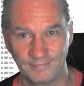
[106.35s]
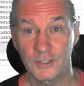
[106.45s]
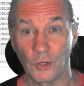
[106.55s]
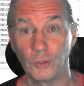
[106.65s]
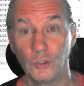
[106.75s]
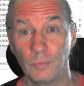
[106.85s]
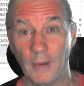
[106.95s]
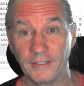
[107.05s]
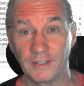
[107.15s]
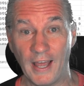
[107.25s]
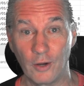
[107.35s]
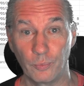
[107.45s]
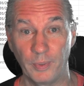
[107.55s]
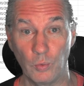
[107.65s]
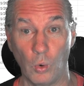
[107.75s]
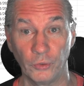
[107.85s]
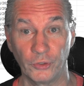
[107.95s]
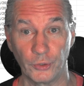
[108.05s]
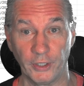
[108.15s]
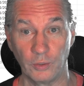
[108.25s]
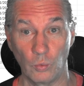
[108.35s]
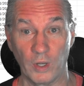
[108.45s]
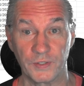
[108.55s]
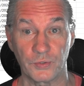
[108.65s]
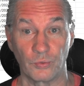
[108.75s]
So you might now be wondering what's